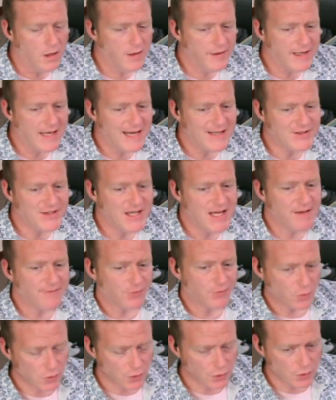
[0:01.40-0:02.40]
Well, the
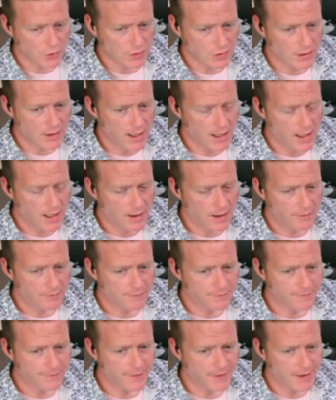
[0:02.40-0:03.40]
ATF rule
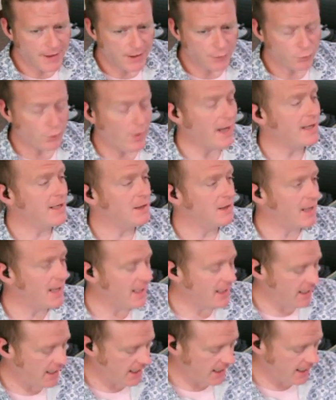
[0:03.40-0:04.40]
of uh,
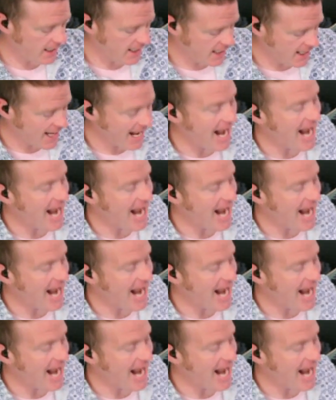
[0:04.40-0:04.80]
regulating